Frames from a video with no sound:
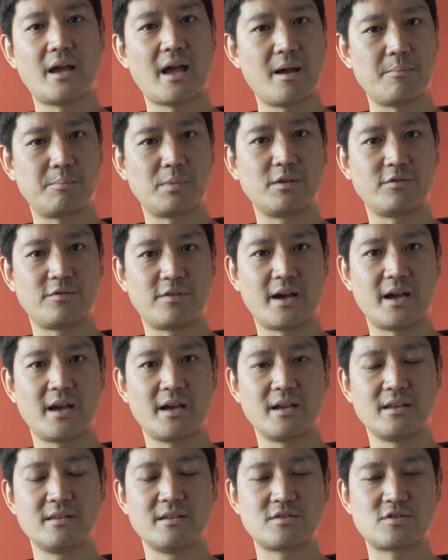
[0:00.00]

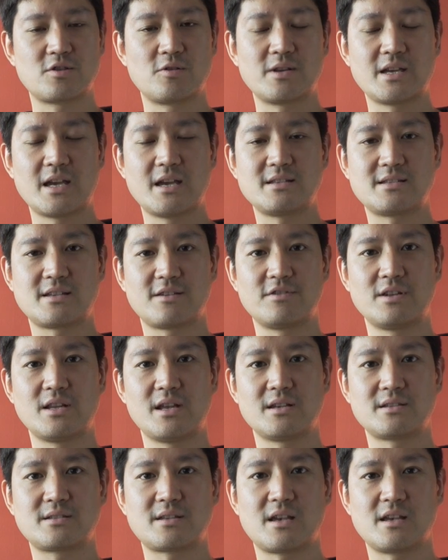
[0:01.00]
amplifier in the Sony
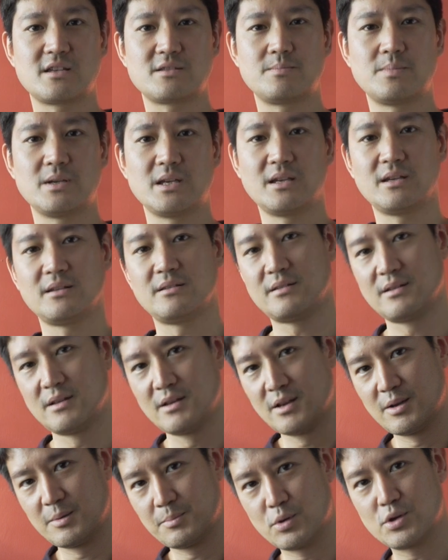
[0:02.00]
a7s has been
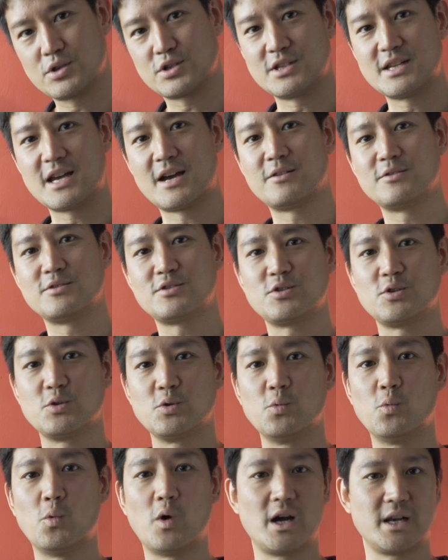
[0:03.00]
pushed down
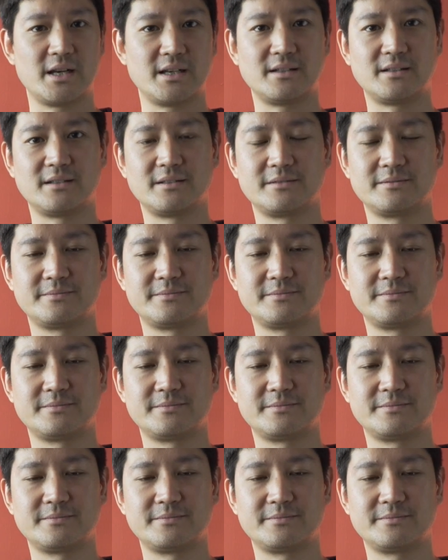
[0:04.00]
to 1.